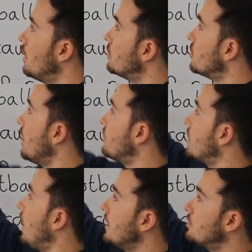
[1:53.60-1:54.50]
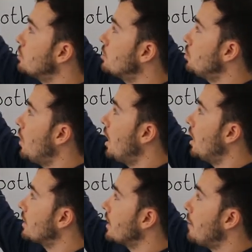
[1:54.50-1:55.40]
So I've titled the
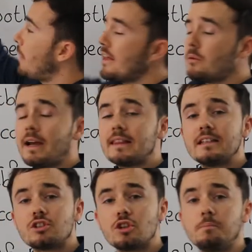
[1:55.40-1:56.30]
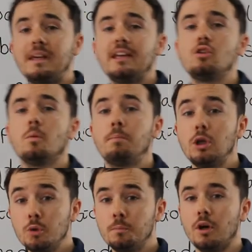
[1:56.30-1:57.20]
work. By the way, this should be in your
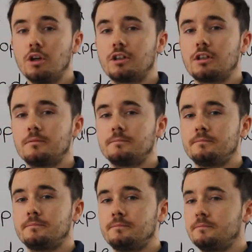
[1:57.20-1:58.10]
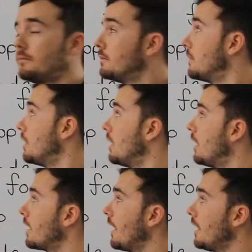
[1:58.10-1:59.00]
blue book.
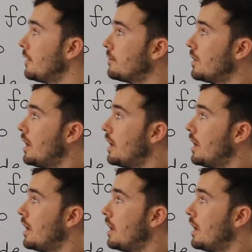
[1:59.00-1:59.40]
Okay?